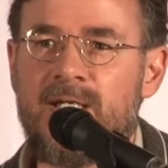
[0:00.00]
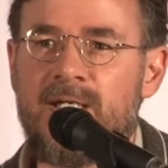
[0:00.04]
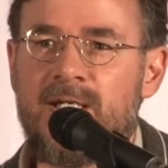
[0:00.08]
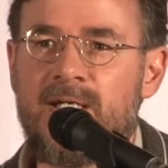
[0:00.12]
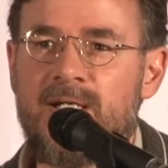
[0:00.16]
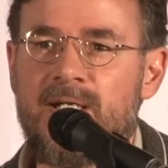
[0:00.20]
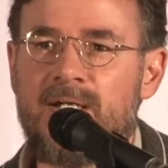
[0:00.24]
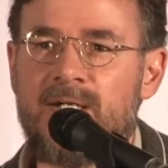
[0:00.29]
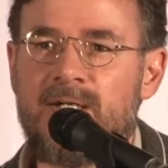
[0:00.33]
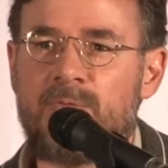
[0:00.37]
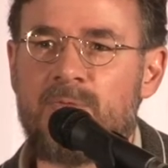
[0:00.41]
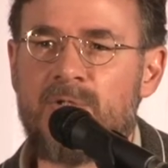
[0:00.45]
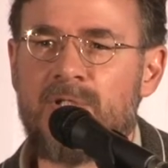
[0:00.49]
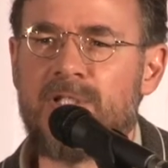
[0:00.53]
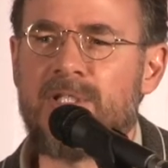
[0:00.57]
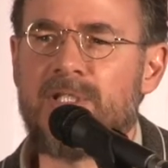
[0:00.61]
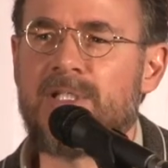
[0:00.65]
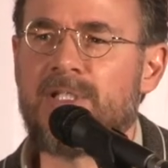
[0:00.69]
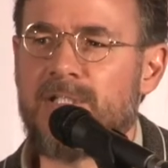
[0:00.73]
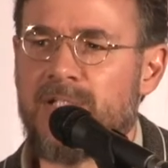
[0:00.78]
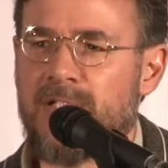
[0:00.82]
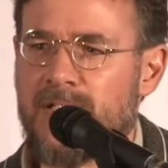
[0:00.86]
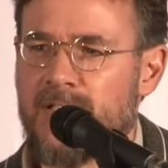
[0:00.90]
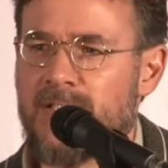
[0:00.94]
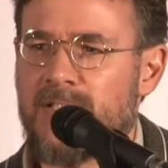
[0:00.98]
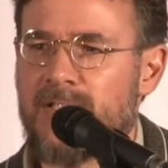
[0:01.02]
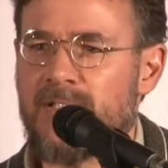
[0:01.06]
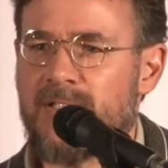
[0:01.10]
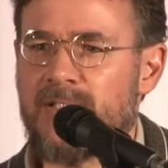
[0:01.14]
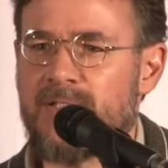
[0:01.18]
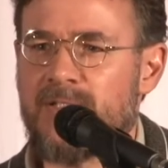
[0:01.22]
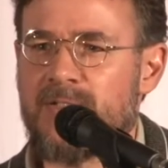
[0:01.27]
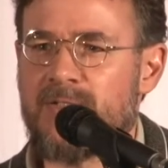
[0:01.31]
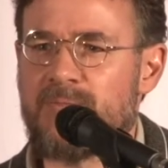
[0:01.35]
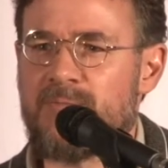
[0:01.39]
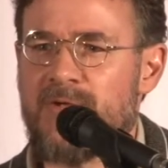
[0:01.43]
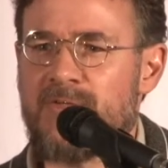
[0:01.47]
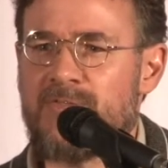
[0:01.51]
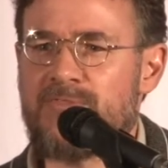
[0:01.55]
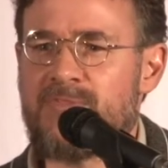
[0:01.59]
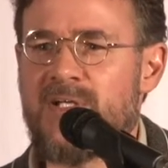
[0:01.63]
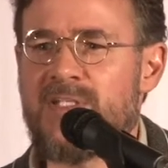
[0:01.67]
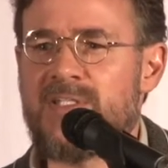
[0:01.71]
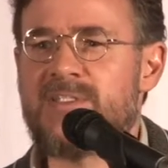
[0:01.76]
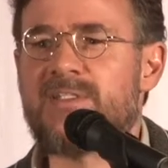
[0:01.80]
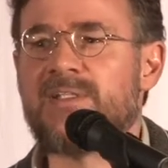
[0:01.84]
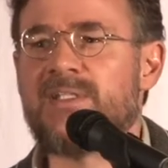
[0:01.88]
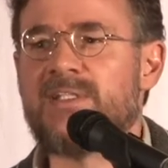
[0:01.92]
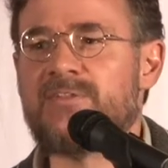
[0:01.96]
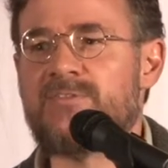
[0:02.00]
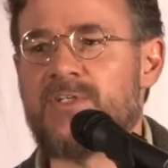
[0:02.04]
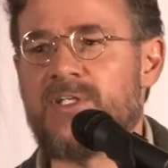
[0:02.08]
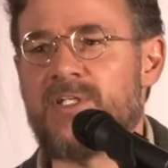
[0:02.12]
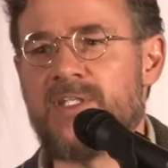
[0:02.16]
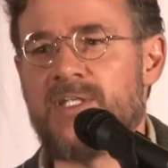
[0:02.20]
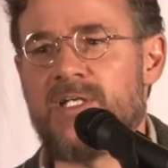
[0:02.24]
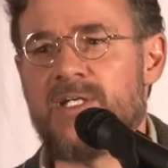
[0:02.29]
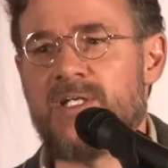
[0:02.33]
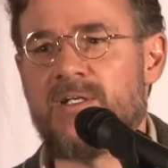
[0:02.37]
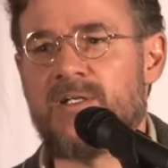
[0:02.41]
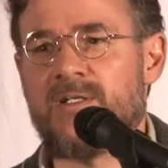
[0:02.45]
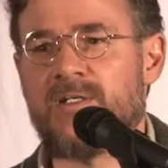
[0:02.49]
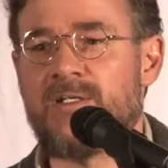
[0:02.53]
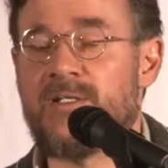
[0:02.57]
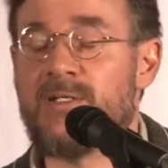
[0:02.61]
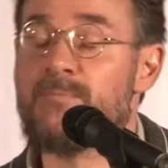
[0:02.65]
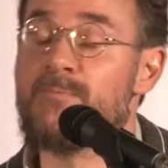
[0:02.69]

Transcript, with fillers: uh, what little my friends live on there.